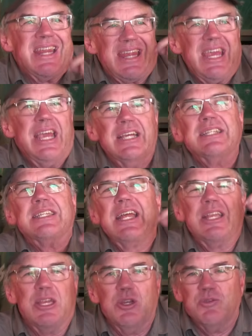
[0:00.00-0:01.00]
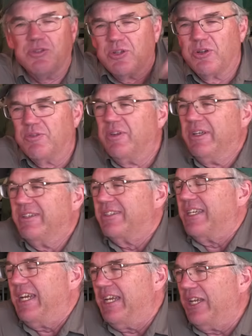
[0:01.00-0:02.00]
things that you've sort of
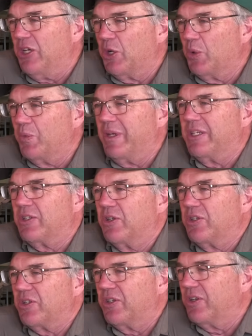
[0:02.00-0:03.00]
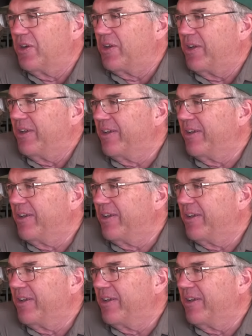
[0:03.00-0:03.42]
seen in your research or your